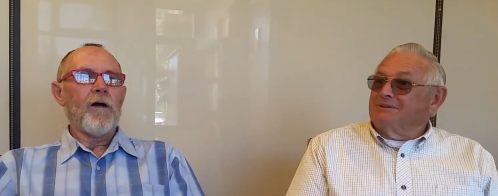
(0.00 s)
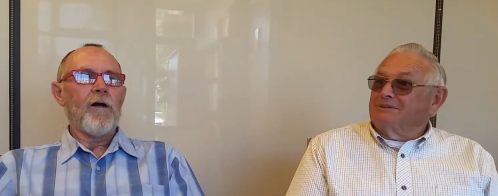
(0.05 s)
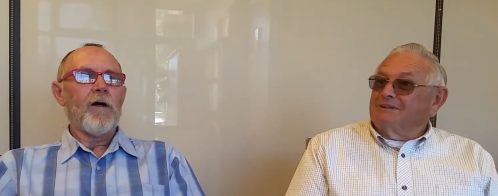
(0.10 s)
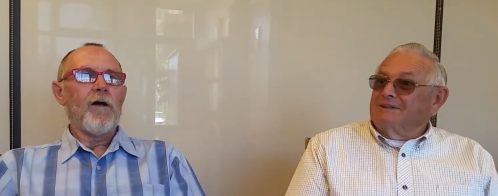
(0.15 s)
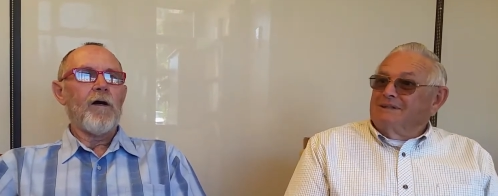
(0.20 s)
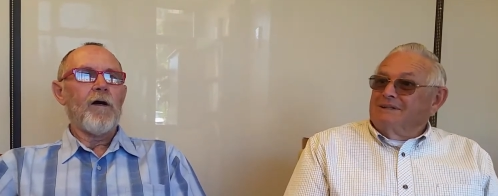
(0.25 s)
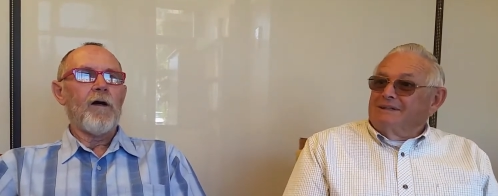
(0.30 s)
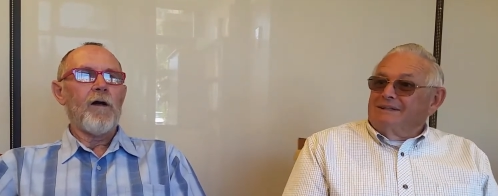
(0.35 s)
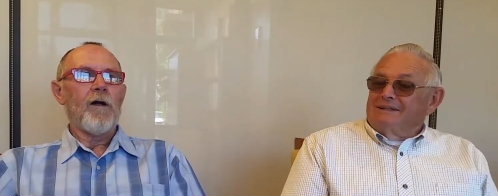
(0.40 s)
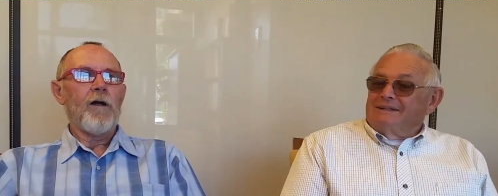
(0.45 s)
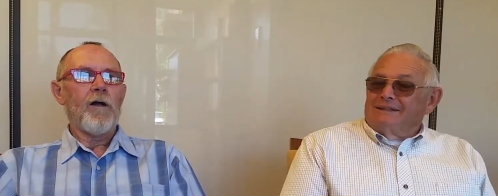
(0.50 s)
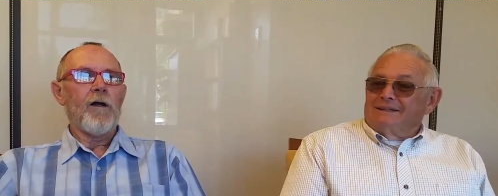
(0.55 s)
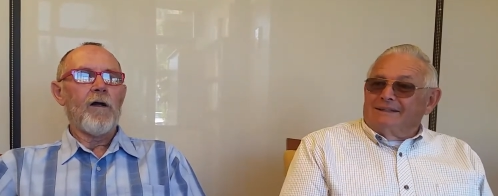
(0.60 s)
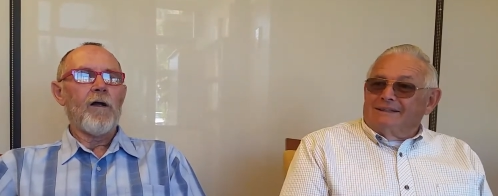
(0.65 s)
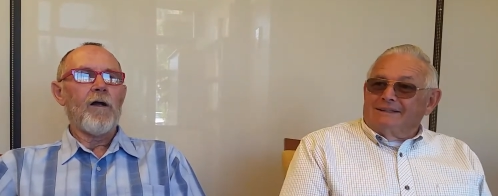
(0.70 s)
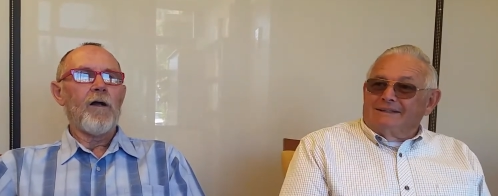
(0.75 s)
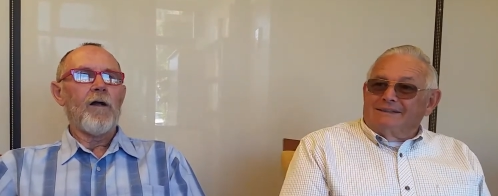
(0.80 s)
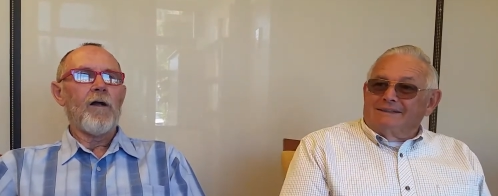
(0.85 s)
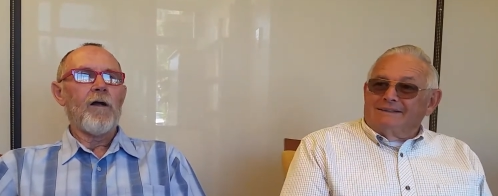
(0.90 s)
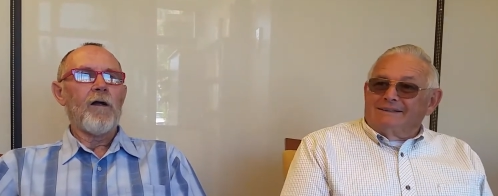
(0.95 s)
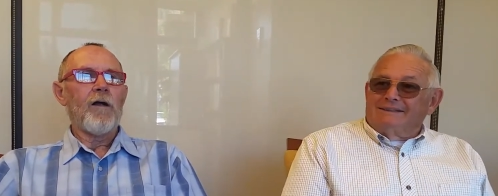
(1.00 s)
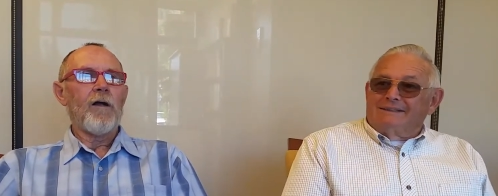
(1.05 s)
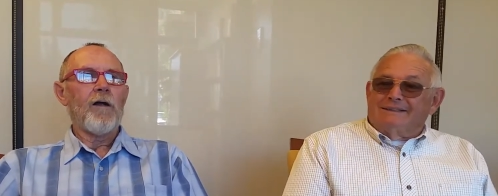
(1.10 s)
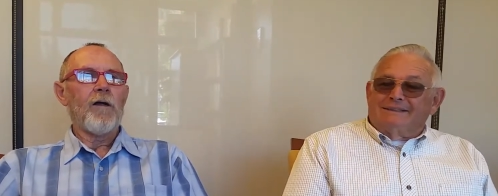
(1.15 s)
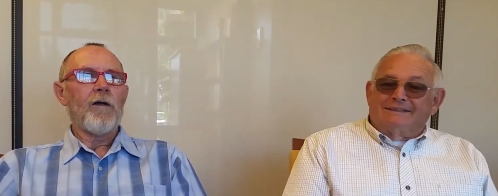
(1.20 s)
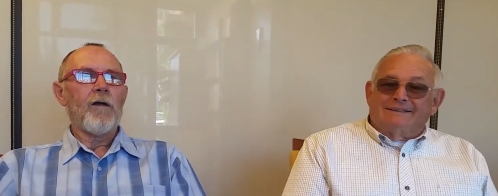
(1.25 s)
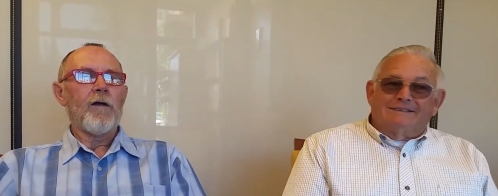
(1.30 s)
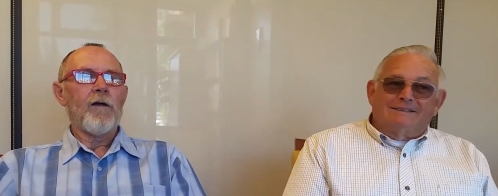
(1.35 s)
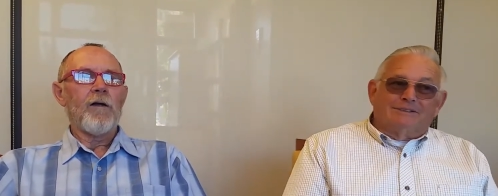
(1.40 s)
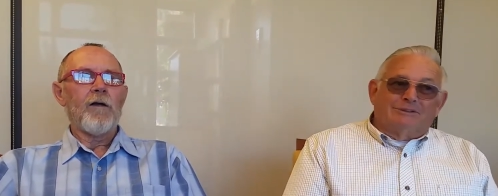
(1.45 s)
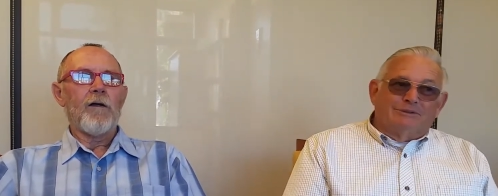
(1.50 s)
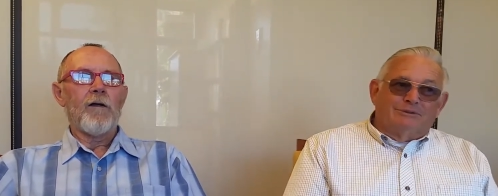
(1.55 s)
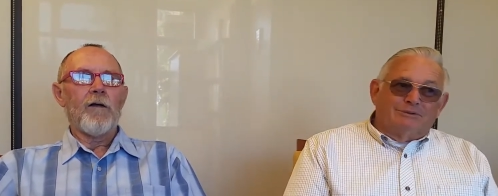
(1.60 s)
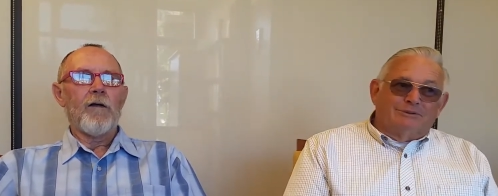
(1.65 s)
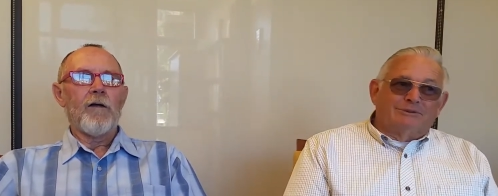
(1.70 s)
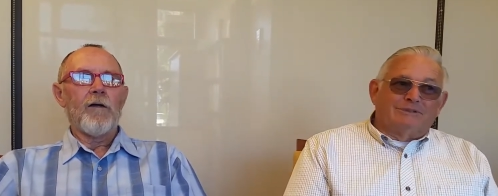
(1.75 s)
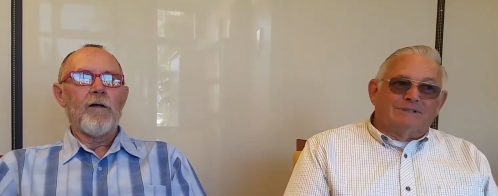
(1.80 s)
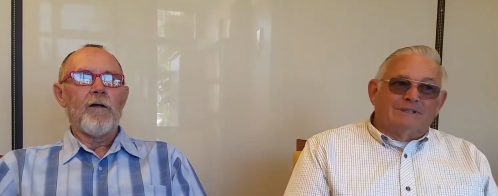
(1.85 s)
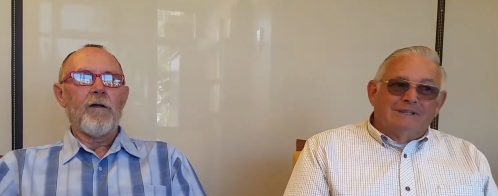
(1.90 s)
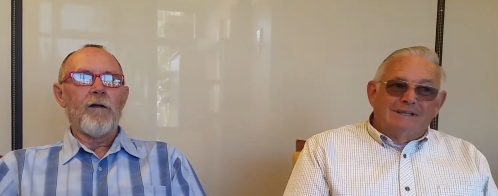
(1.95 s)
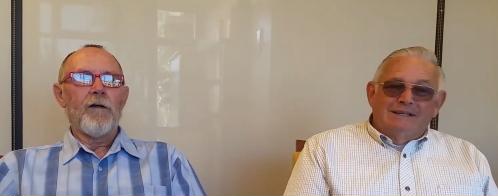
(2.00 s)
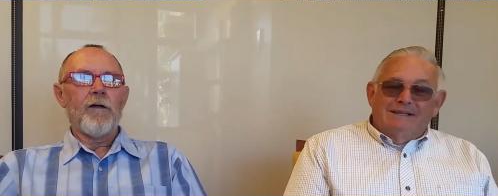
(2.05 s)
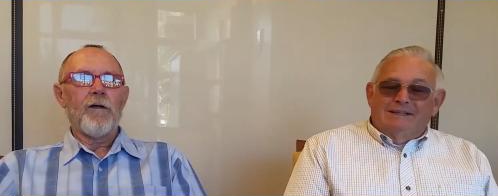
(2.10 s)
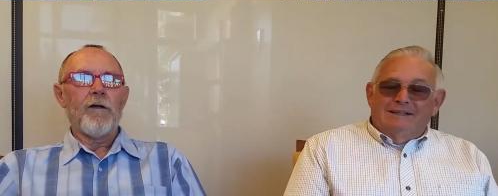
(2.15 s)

Speaker 1: Yeah and uh, so it was